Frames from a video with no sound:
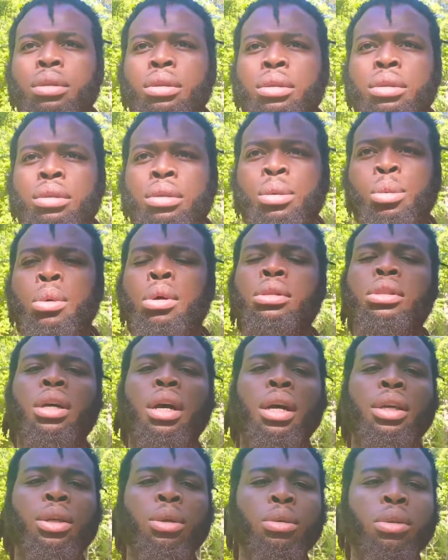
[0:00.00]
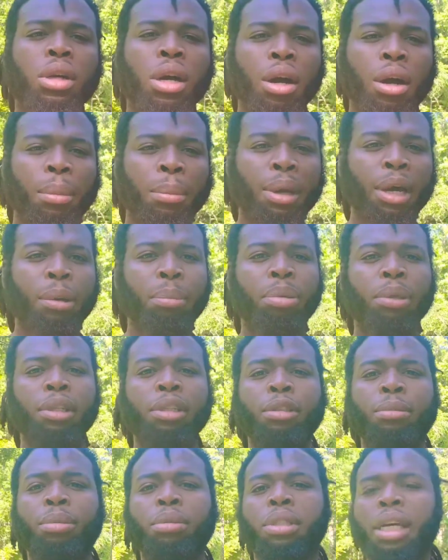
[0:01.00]
You talk about
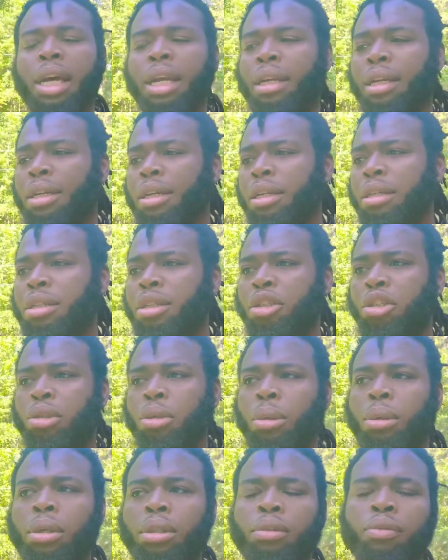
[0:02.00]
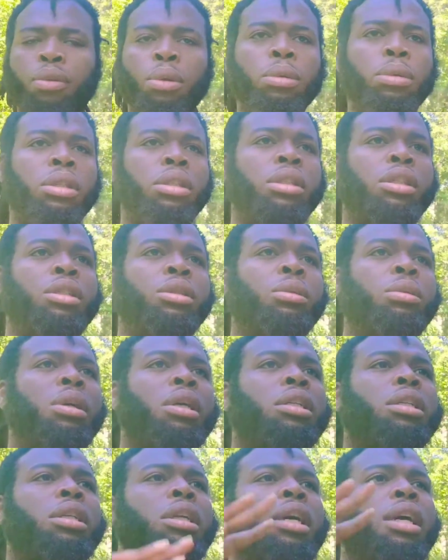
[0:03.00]
police brutality, the George Floyd
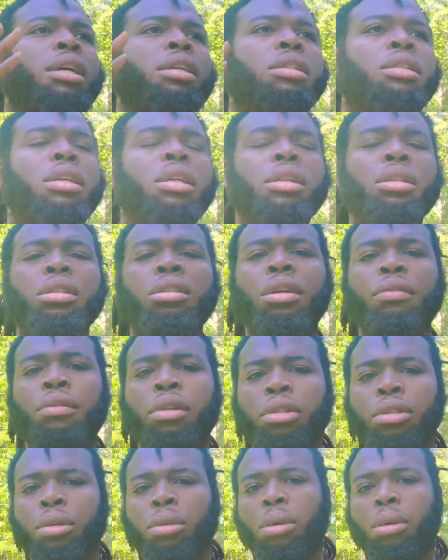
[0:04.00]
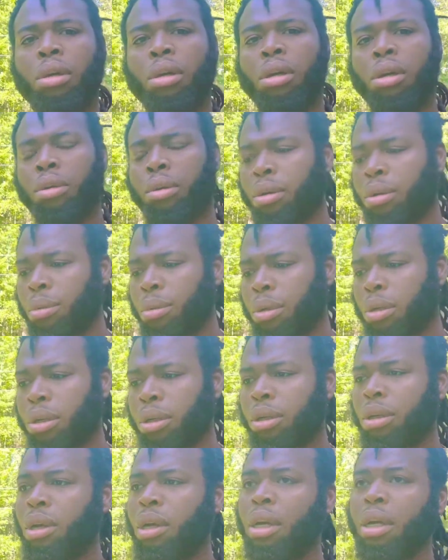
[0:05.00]
situation, all this other stuff that's going on in the
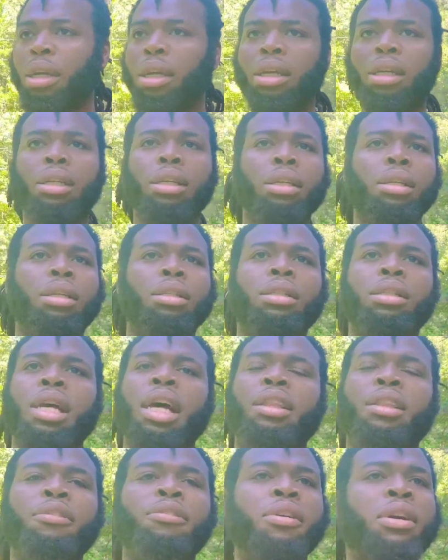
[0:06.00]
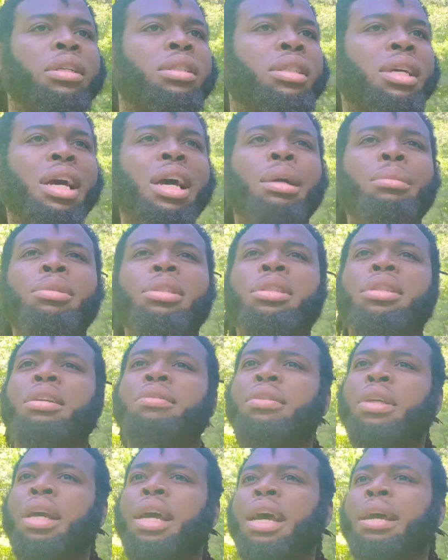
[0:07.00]
world. Not the first time this
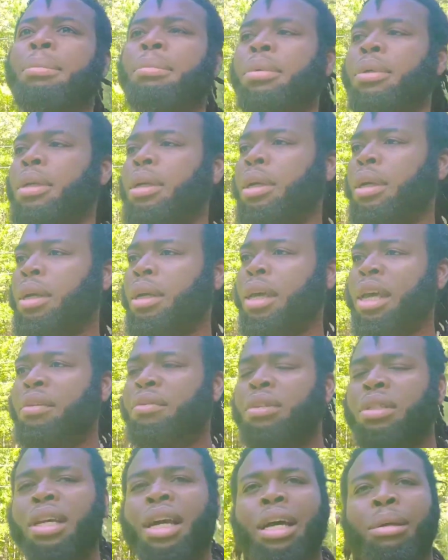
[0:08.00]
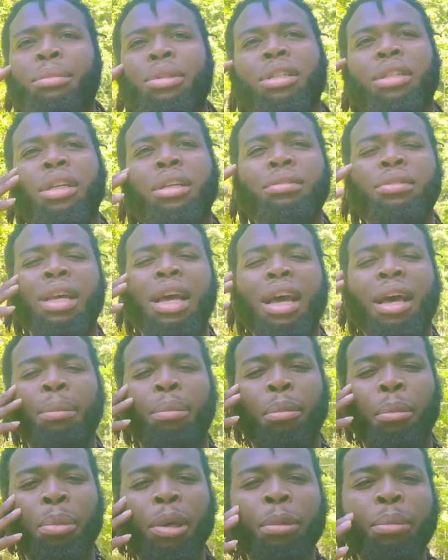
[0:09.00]
stuff that happened. Every time this stuff's
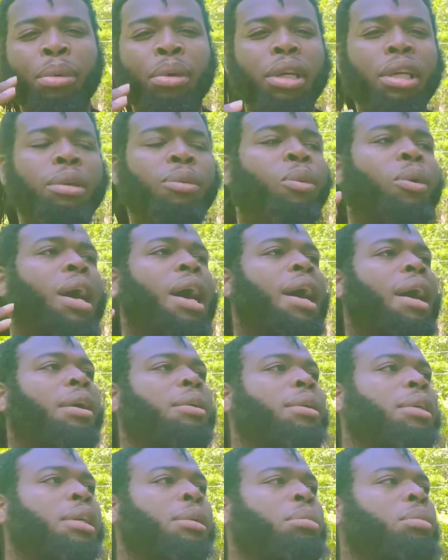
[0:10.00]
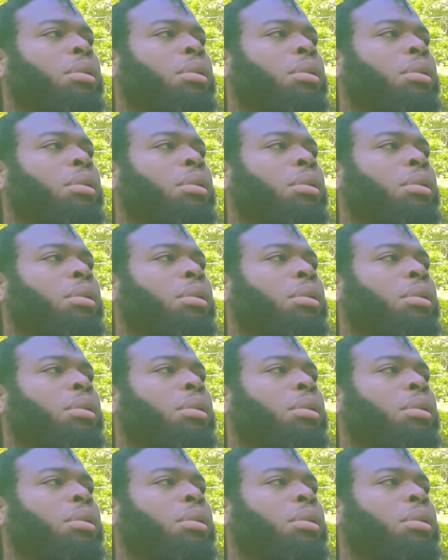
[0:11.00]
happened, people get riled up,